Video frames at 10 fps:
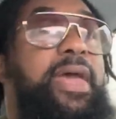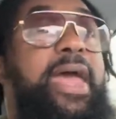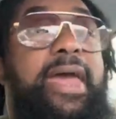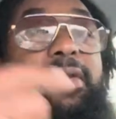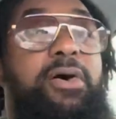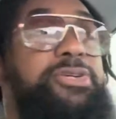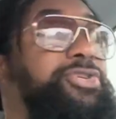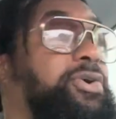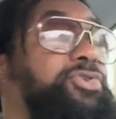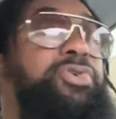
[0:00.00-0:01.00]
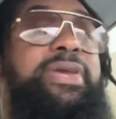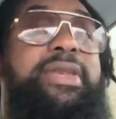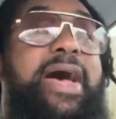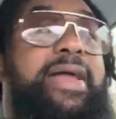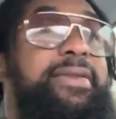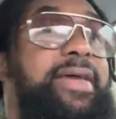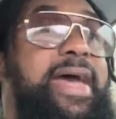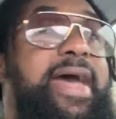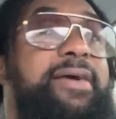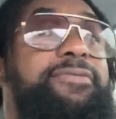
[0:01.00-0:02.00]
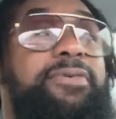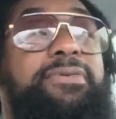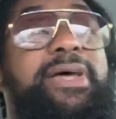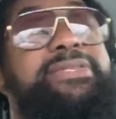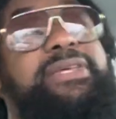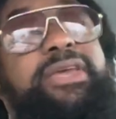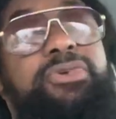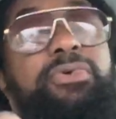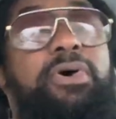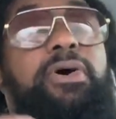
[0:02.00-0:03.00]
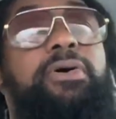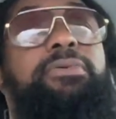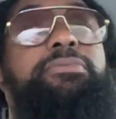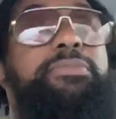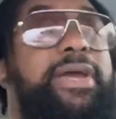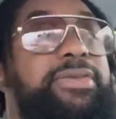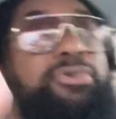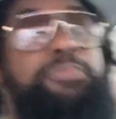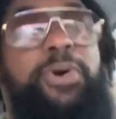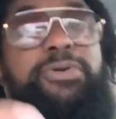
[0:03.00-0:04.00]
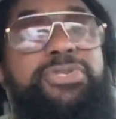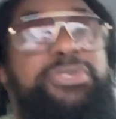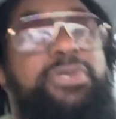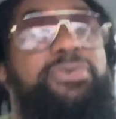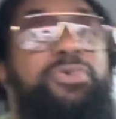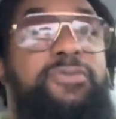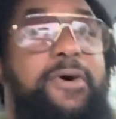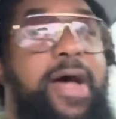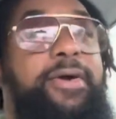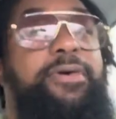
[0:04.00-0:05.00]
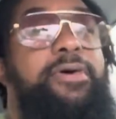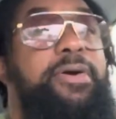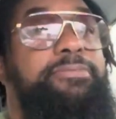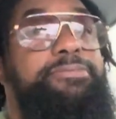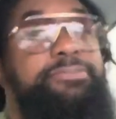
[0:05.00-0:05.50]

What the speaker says: And also, you cannot have let's say you go and you purchase a new firearm,